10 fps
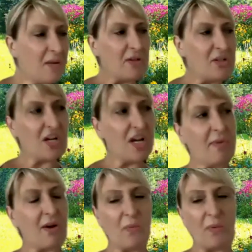mentioned
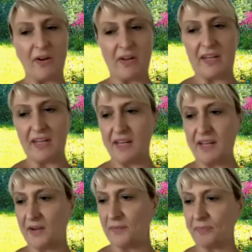about where he
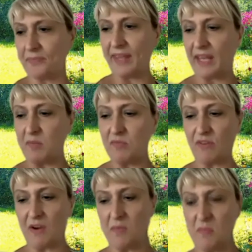came
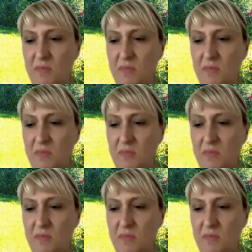from?